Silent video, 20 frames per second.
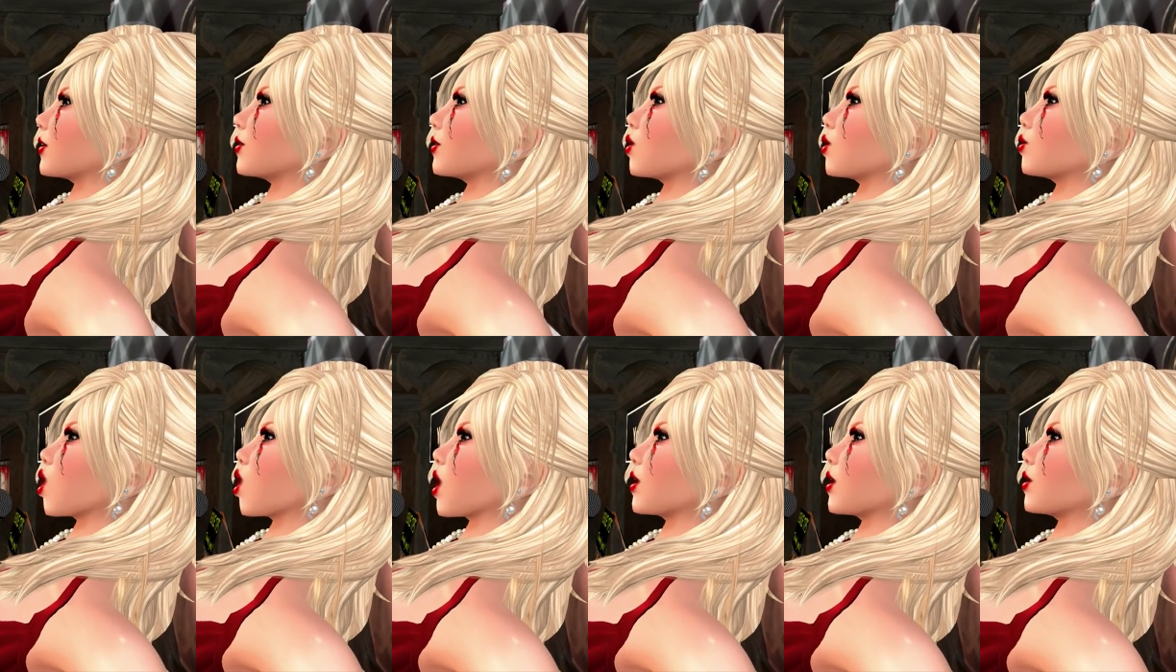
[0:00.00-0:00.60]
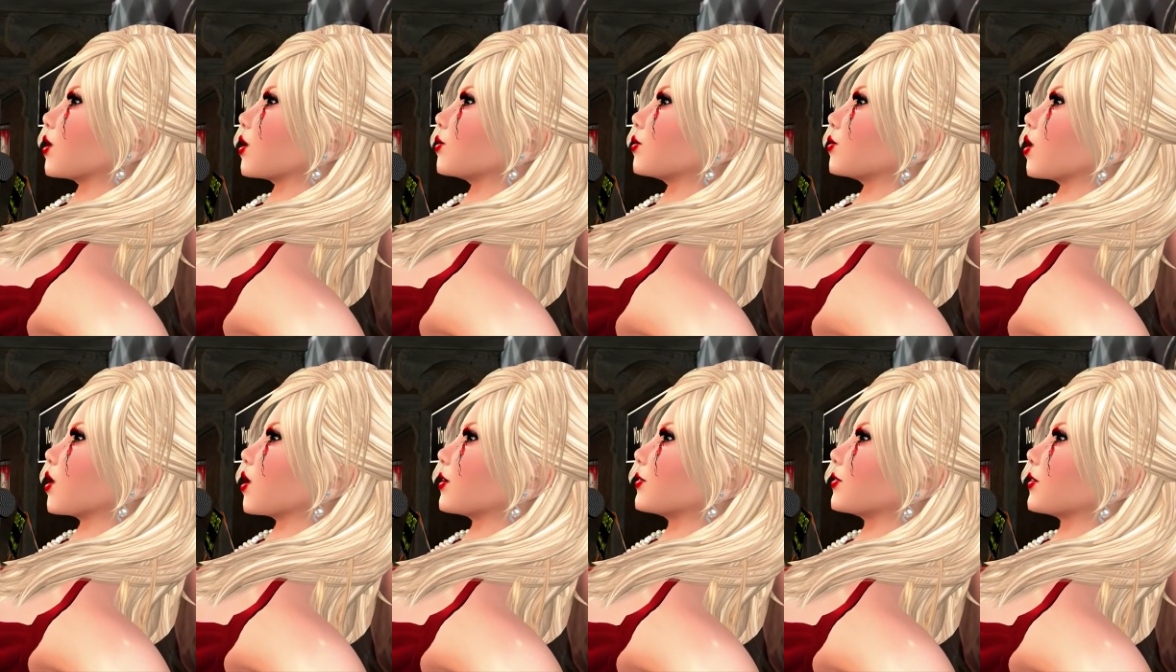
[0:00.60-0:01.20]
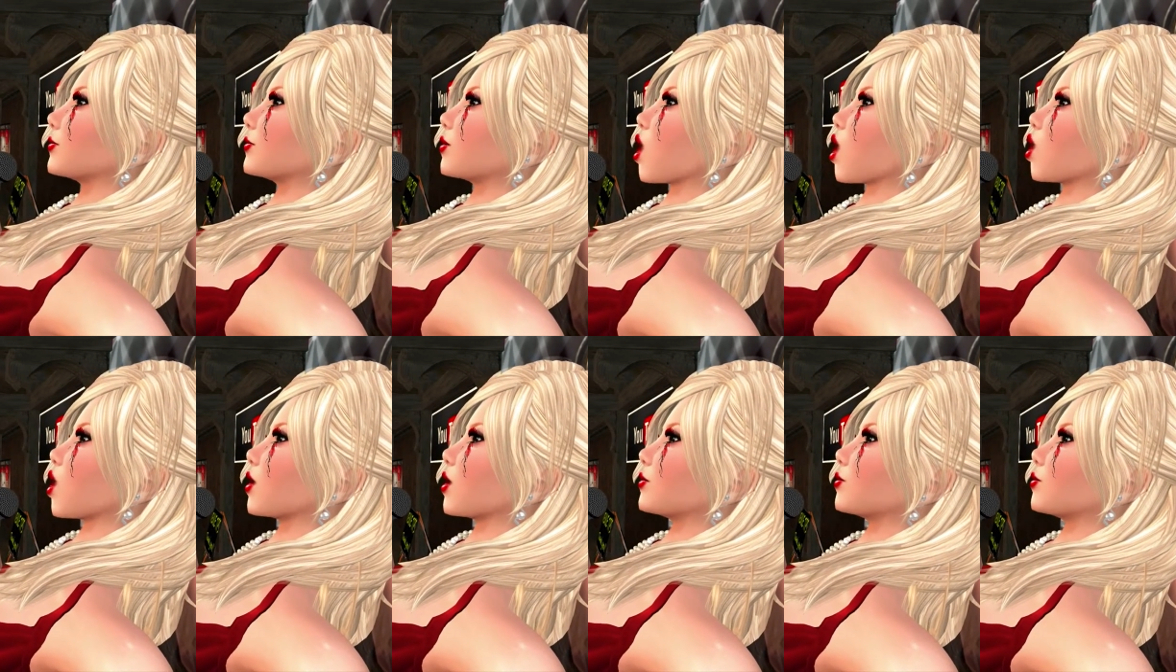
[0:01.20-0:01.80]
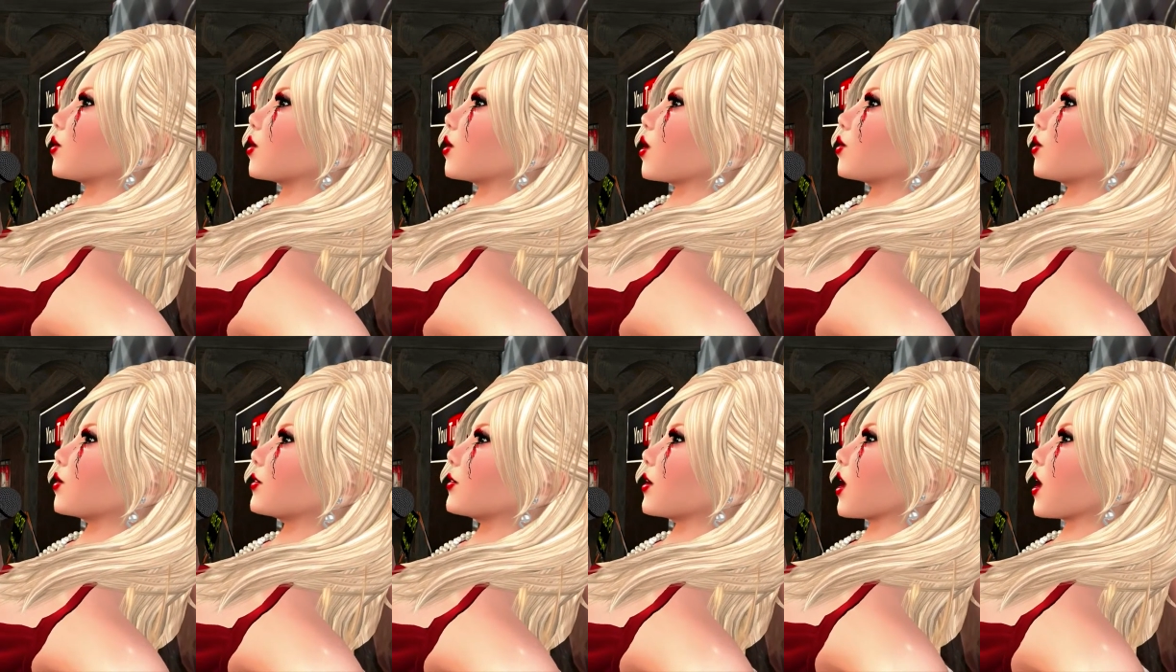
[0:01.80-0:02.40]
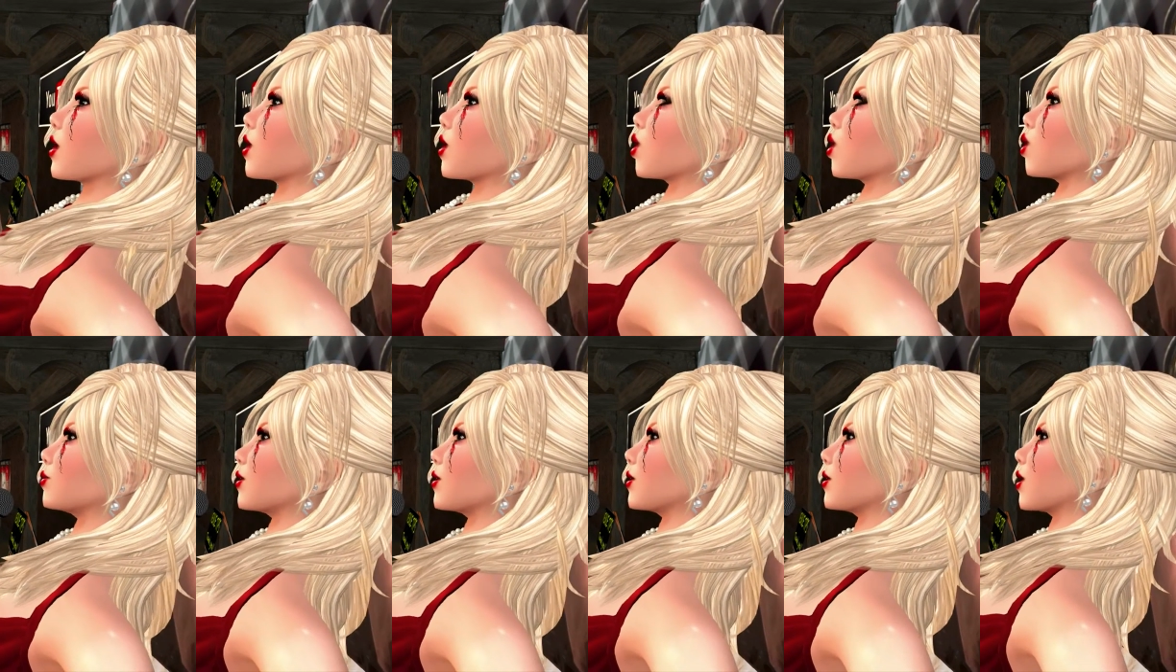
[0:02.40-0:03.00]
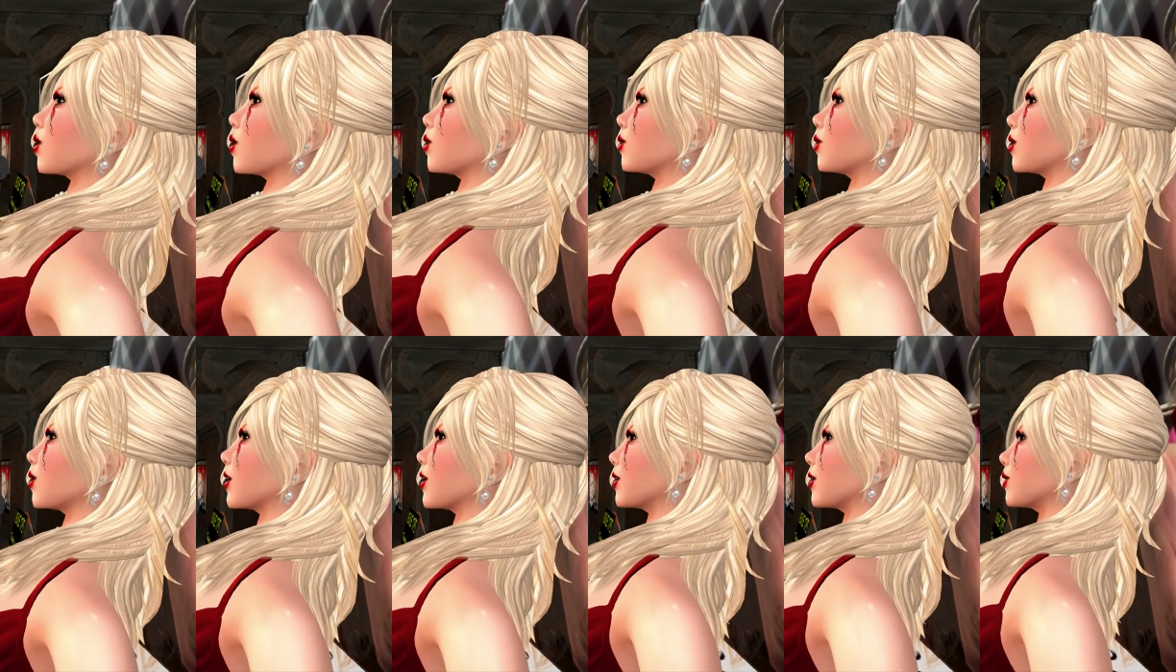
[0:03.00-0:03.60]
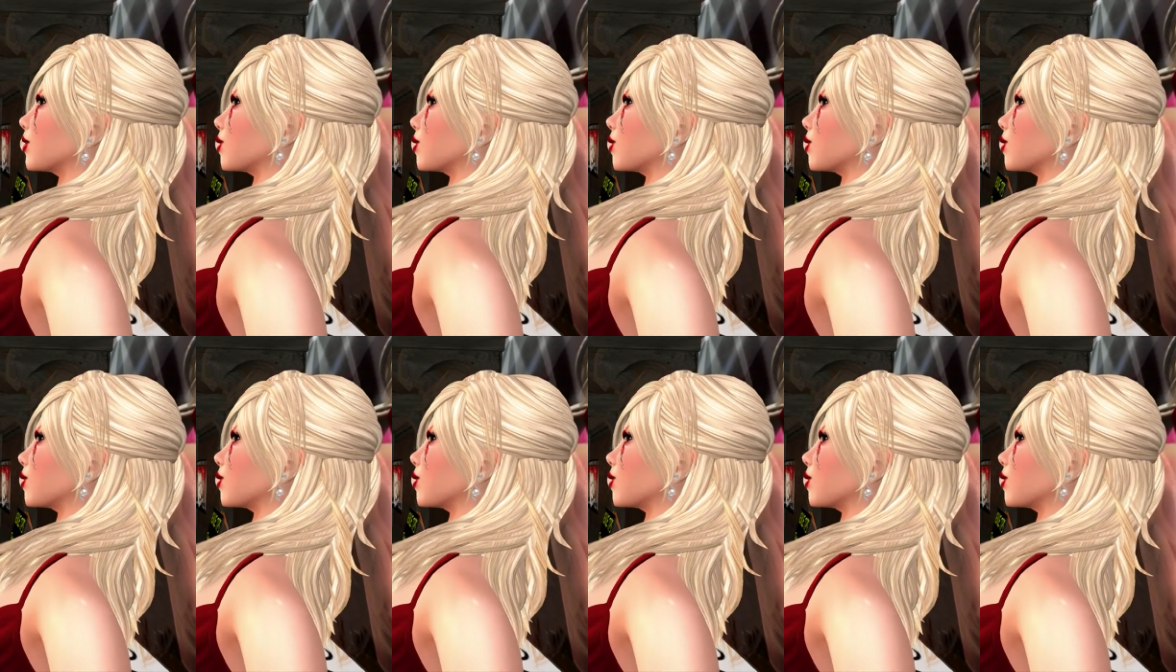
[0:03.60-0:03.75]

blues beverages are cheap wine, whiskey, bourbon, muddy water, and black